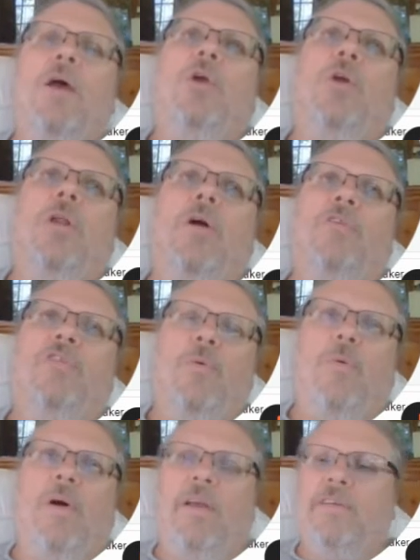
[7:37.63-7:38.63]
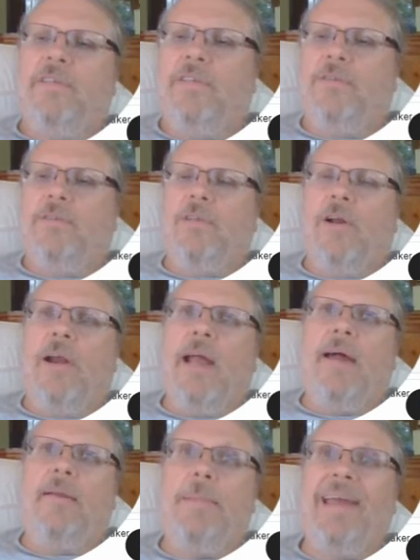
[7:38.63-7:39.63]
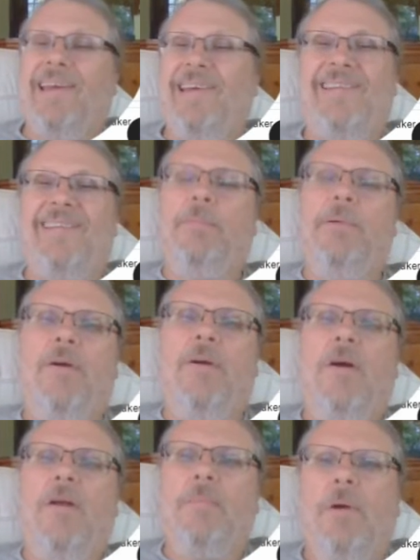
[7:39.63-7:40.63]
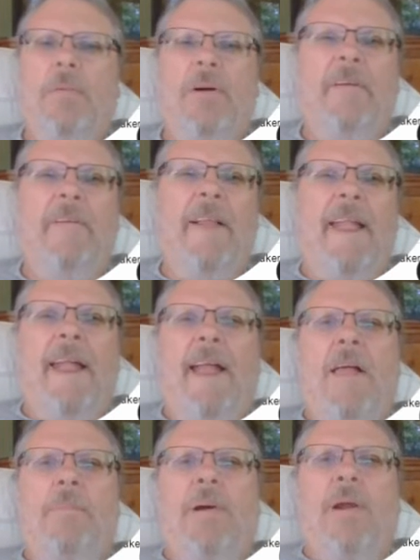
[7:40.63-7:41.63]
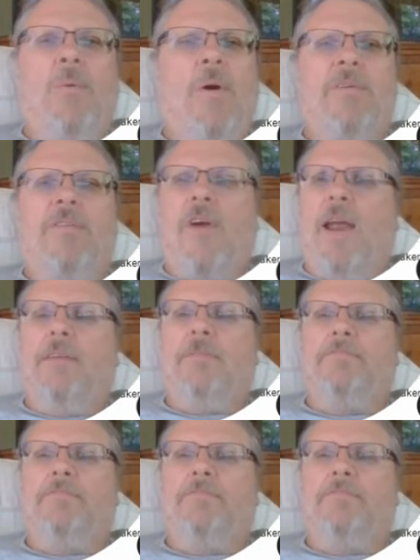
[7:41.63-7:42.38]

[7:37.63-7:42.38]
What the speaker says: you'll also want to learn how to make it disappear on mobile. But it works great.